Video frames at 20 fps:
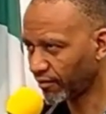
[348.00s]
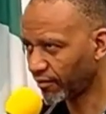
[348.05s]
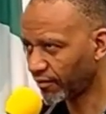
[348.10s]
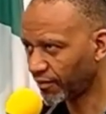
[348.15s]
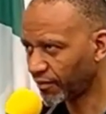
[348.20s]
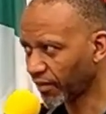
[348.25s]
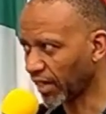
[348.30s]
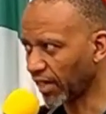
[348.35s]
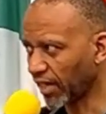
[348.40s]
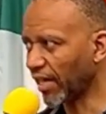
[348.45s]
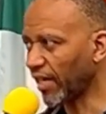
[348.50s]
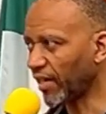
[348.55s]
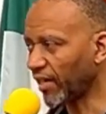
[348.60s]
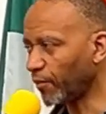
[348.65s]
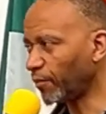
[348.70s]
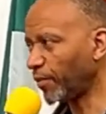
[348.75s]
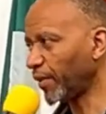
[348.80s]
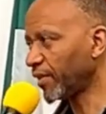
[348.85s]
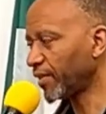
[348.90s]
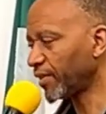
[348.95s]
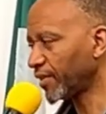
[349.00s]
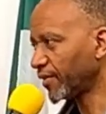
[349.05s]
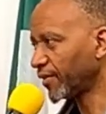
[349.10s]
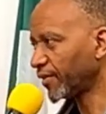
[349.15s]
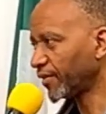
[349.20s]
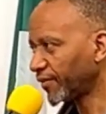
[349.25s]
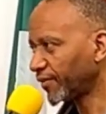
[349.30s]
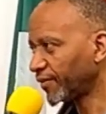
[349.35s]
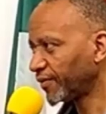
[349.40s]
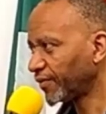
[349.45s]
Can I repeat?
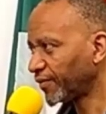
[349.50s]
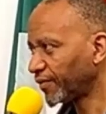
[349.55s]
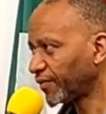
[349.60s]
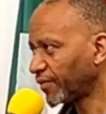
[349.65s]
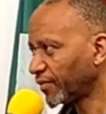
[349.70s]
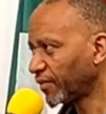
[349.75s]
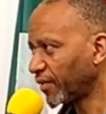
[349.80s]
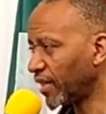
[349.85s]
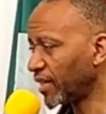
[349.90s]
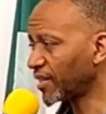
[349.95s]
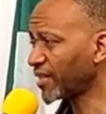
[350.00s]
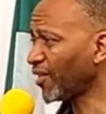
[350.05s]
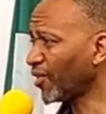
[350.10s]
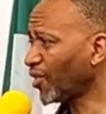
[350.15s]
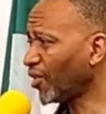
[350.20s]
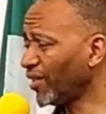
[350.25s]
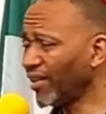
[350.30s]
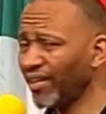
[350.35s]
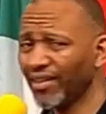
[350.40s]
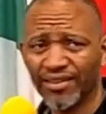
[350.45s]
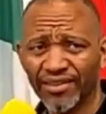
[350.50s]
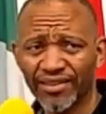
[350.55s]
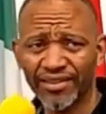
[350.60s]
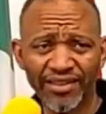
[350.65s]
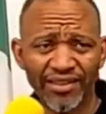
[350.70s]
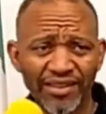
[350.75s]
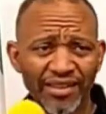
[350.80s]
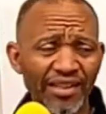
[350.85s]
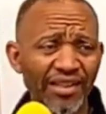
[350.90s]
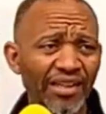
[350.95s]
Kona?
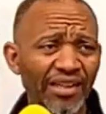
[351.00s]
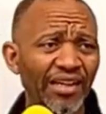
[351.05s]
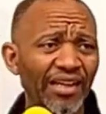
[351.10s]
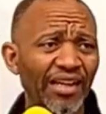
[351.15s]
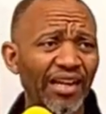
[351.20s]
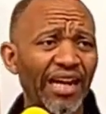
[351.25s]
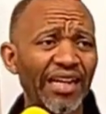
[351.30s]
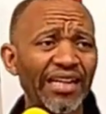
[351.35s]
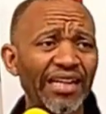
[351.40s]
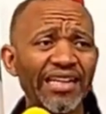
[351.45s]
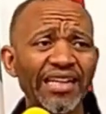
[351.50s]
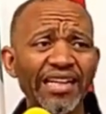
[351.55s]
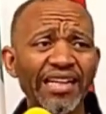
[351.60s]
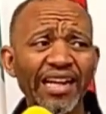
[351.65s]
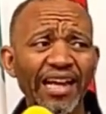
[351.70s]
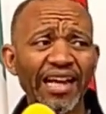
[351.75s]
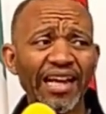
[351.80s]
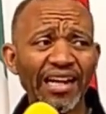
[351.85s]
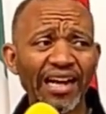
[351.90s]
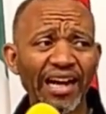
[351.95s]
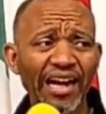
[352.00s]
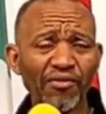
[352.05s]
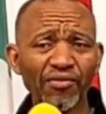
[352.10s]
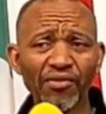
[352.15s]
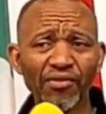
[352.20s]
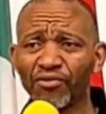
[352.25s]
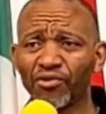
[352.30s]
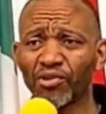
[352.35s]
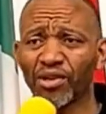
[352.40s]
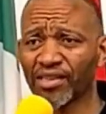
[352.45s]
Half of
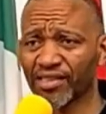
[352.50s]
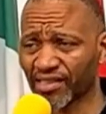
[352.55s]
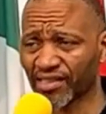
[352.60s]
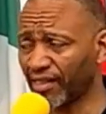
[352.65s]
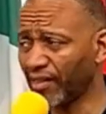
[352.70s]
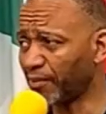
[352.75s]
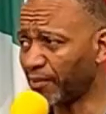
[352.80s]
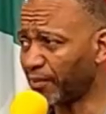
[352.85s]
you are asleep.